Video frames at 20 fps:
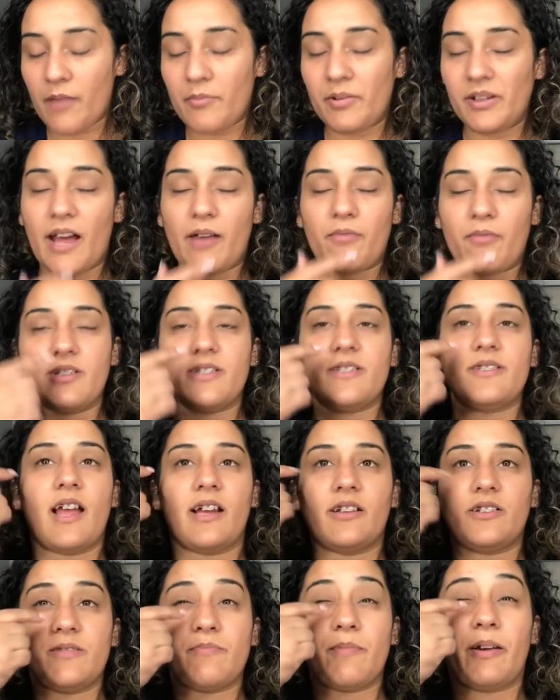I mean, that was
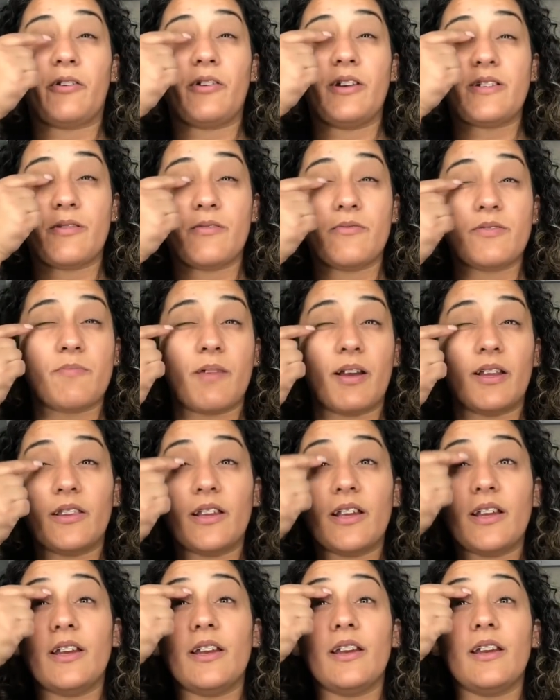not just my crease, it was my
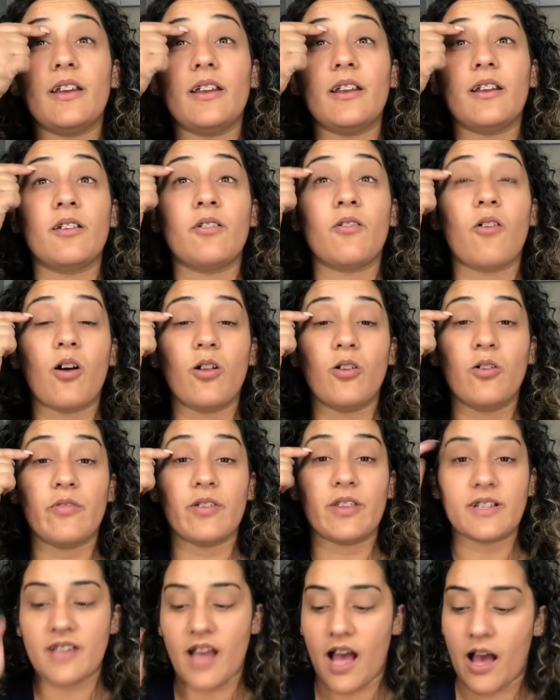lid and all
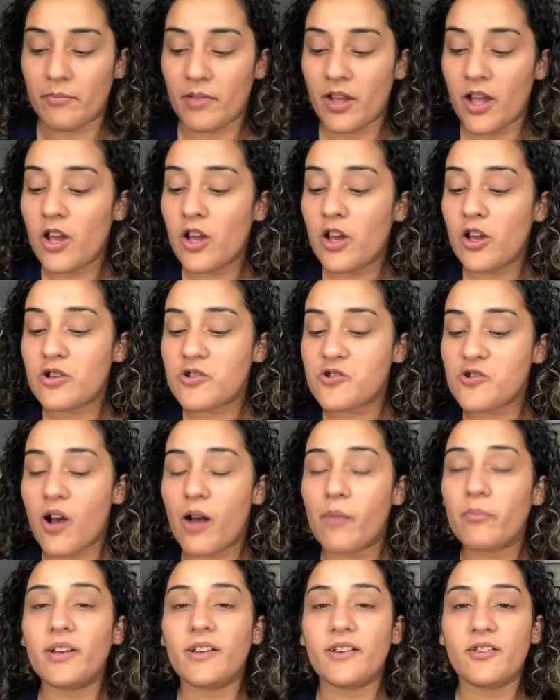over the top. So
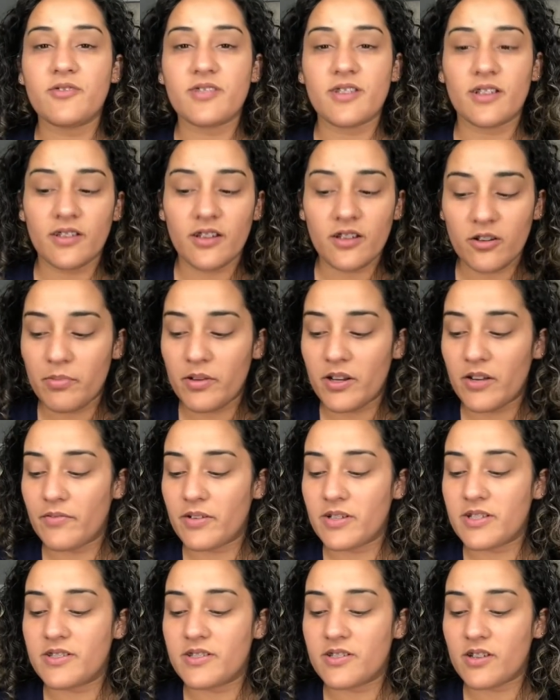I'm going to use a little bit
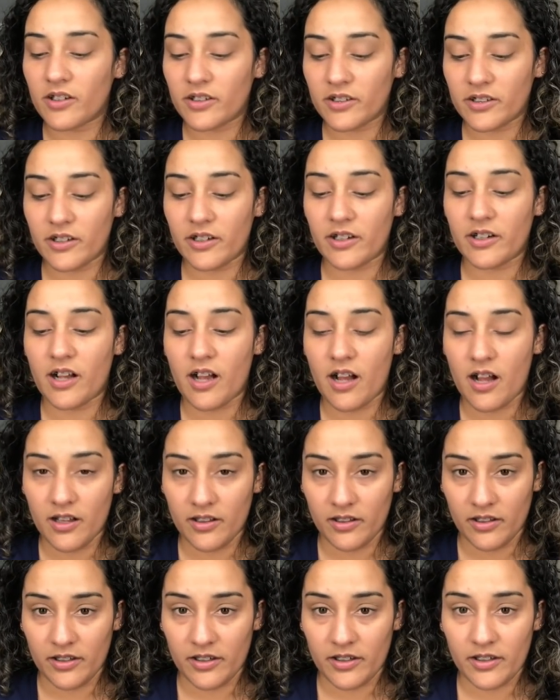of a darker
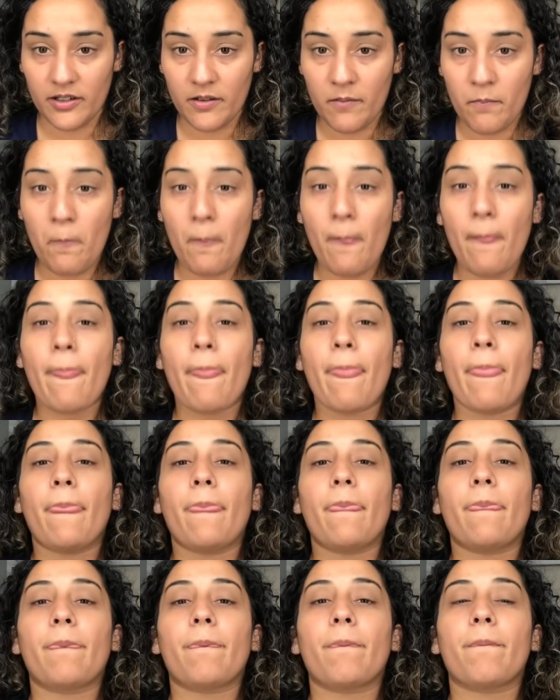color
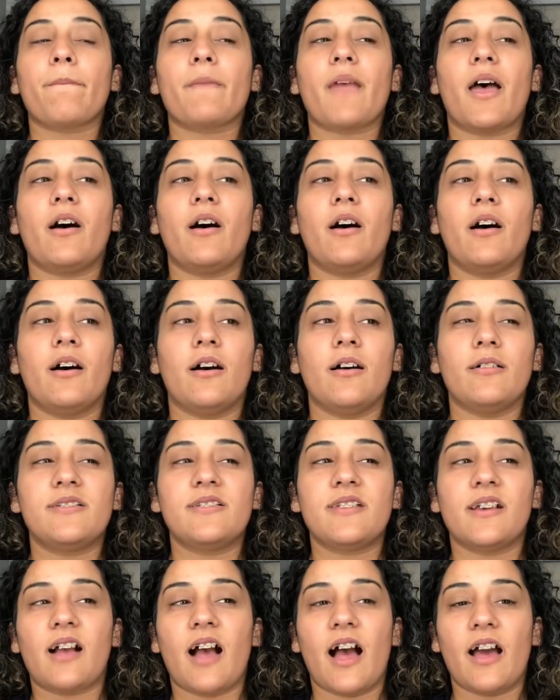
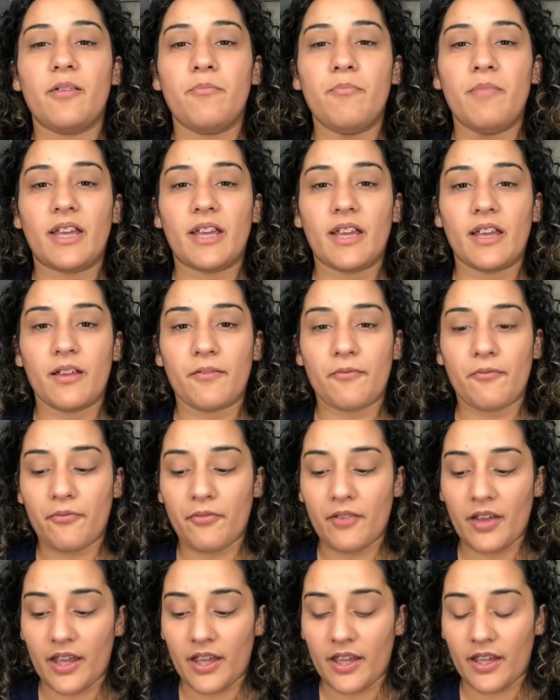to kind of make it
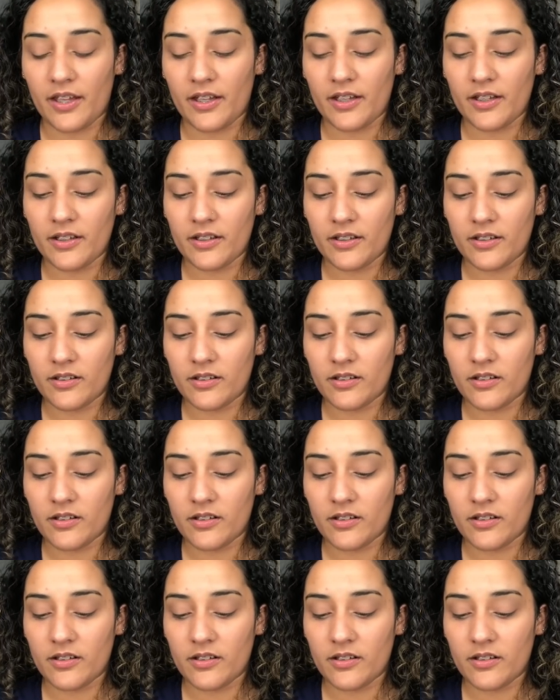fade